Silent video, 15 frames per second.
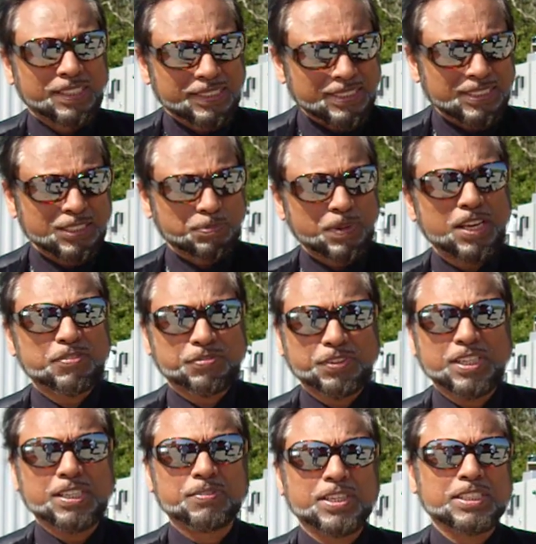And this is my
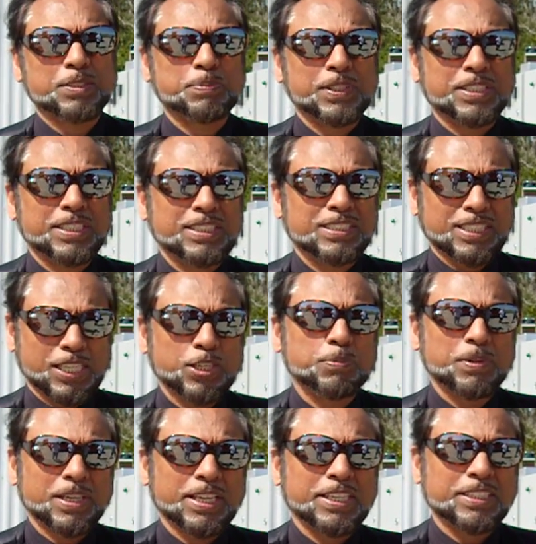field of expertise,
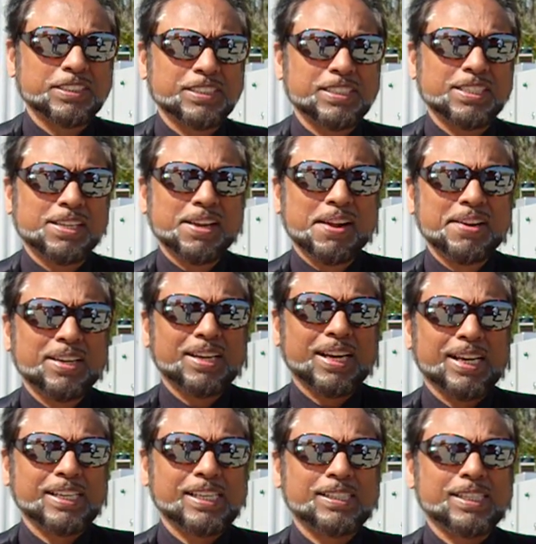renewable energy,
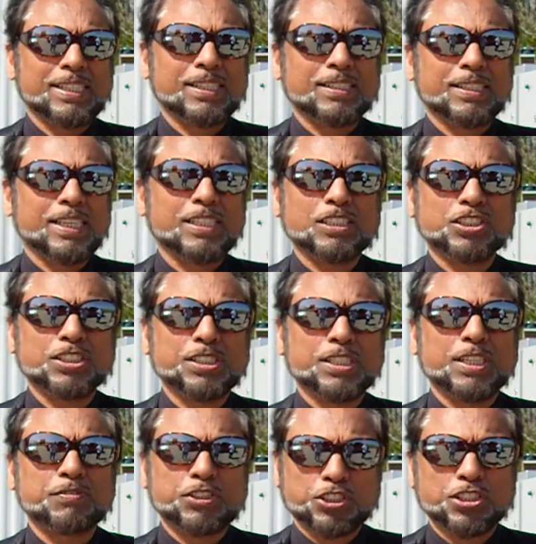energy
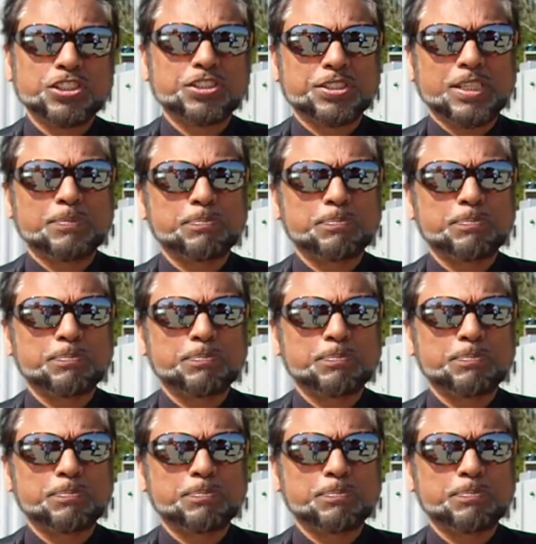efficiency